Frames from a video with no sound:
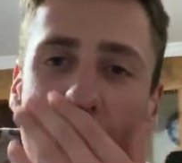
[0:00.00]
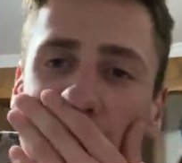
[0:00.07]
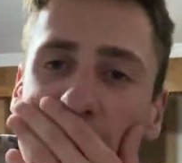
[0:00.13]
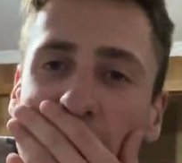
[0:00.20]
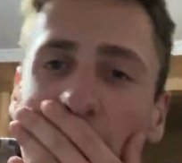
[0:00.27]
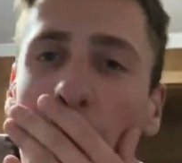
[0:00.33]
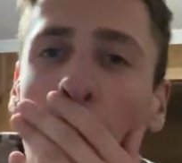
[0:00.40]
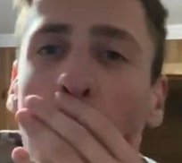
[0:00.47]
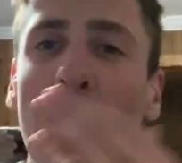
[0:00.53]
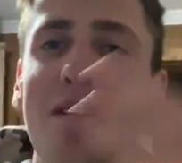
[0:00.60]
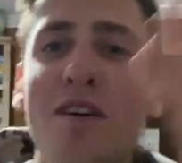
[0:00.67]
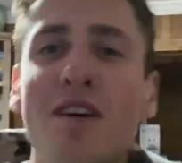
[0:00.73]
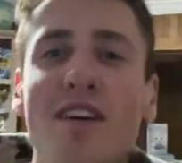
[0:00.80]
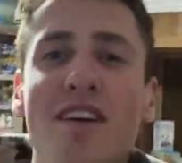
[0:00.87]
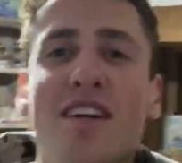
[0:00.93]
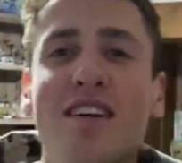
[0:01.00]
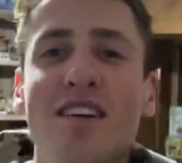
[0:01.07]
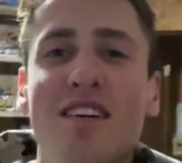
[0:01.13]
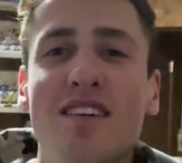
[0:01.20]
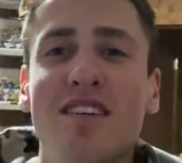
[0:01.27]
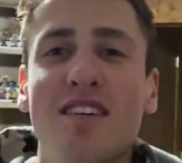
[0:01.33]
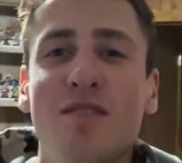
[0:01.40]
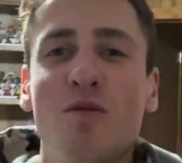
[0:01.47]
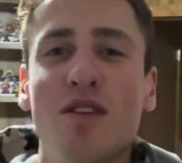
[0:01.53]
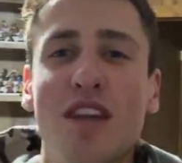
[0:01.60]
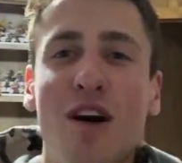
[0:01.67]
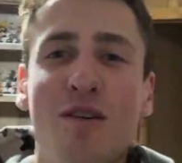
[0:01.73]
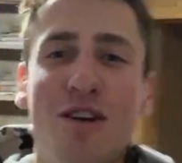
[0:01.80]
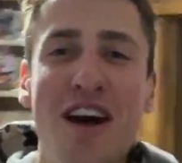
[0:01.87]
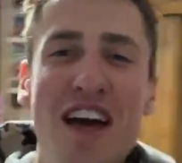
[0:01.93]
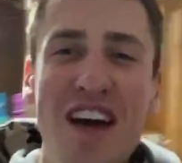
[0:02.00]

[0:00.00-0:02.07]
So, without,